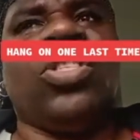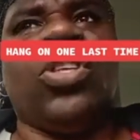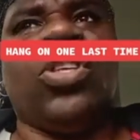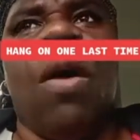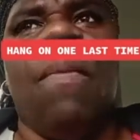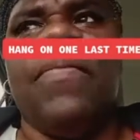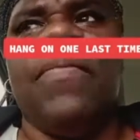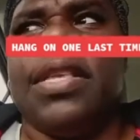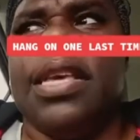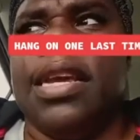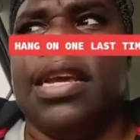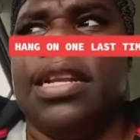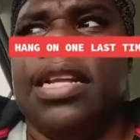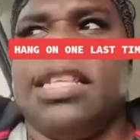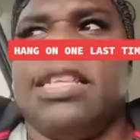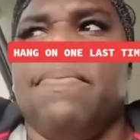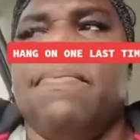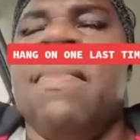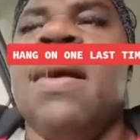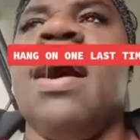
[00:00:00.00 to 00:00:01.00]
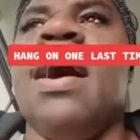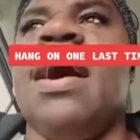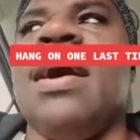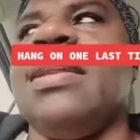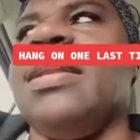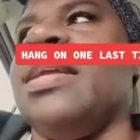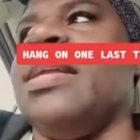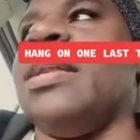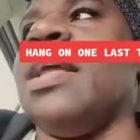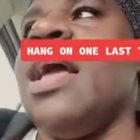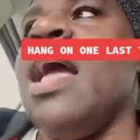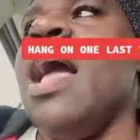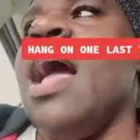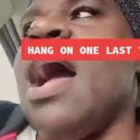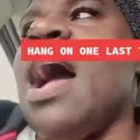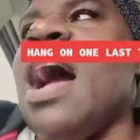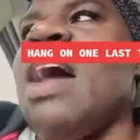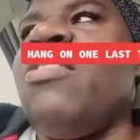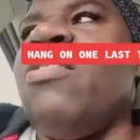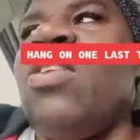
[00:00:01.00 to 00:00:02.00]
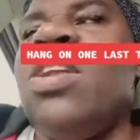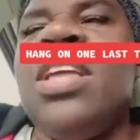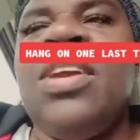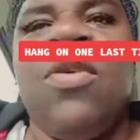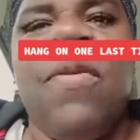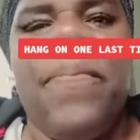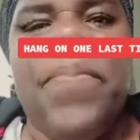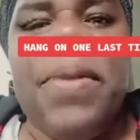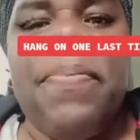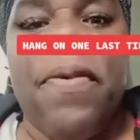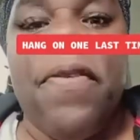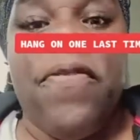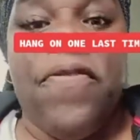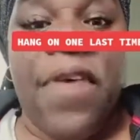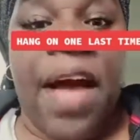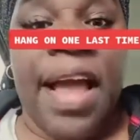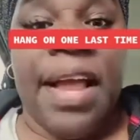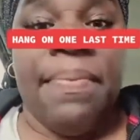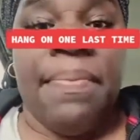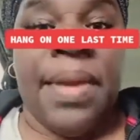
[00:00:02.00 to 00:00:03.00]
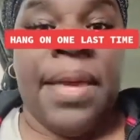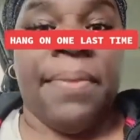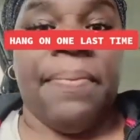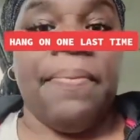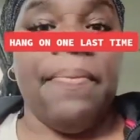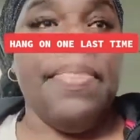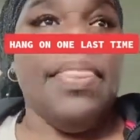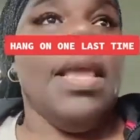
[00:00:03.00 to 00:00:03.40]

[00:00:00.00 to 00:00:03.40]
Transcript: something this morning I know little people fight me